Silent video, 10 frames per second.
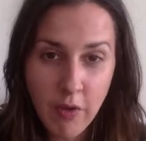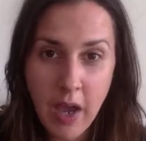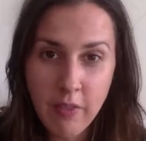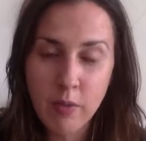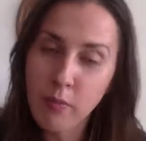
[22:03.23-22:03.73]

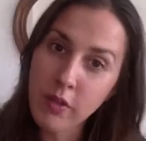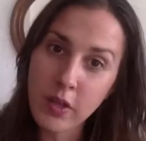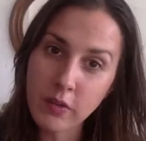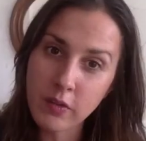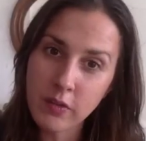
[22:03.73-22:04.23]
fathom
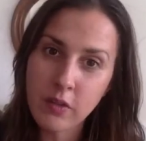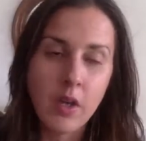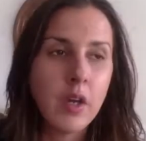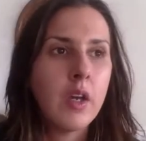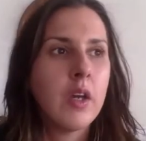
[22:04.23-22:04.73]
this,
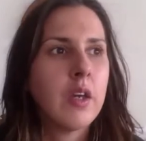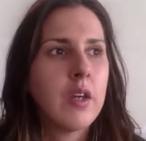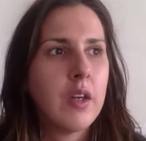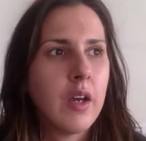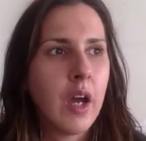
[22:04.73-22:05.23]

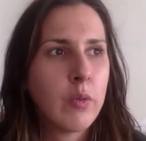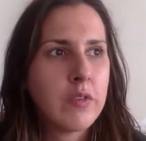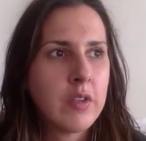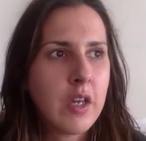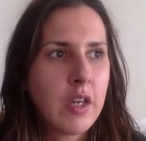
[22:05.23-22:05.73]
I
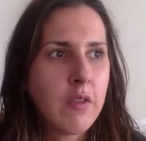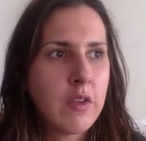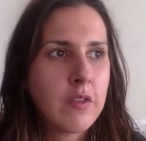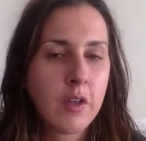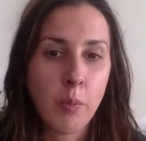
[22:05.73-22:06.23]
was taking
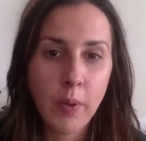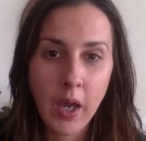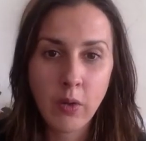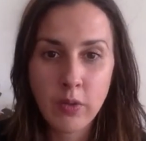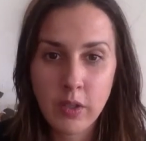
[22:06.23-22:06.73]
these
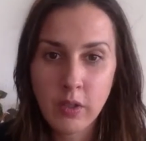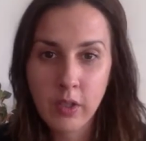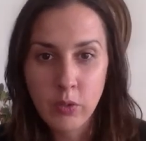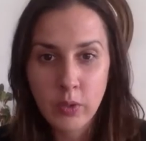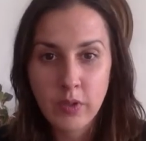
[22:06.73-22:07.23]
compounded
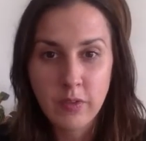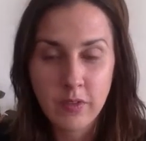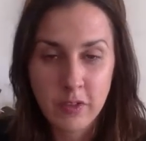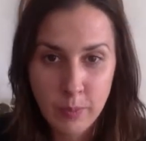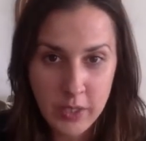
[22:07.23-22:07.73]
liquid
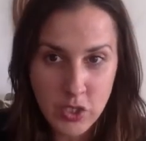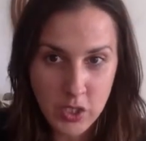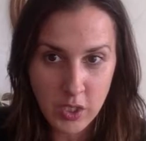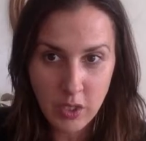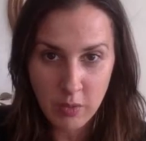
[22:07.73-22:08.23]

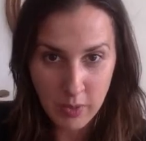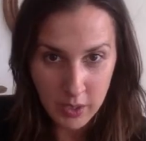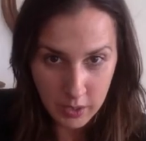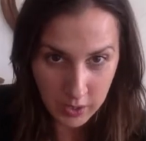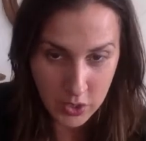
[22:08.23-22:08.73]
suspension
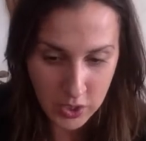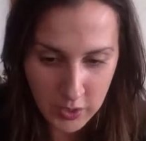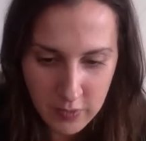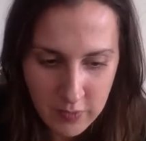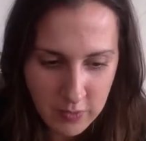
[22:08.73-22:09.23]

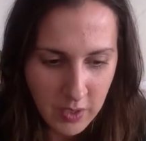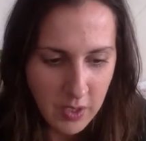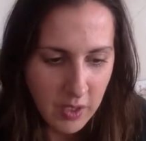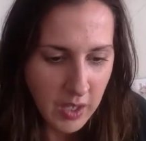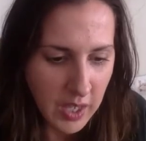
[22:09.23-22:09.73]
medications,
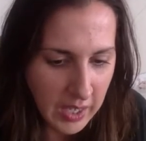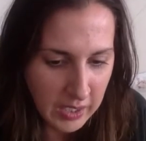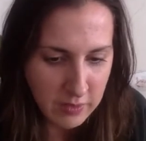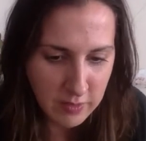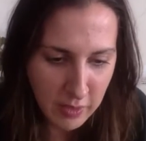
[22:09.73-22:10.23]

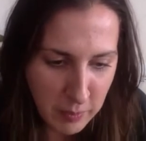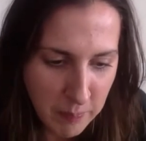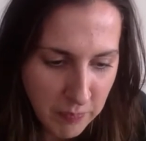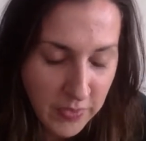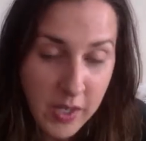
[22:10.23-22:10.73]
and
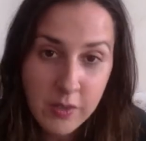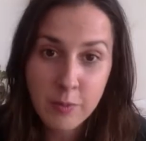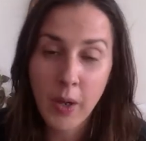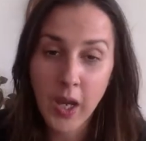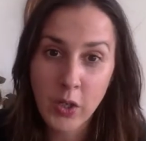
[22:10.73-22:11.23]
they
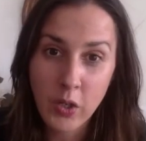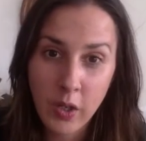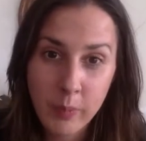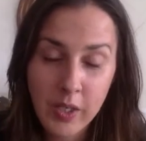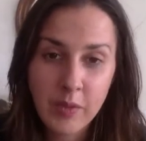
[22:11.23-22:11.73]
expired
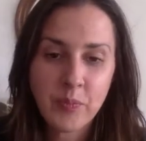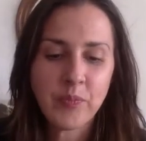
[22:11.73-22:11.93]
on me.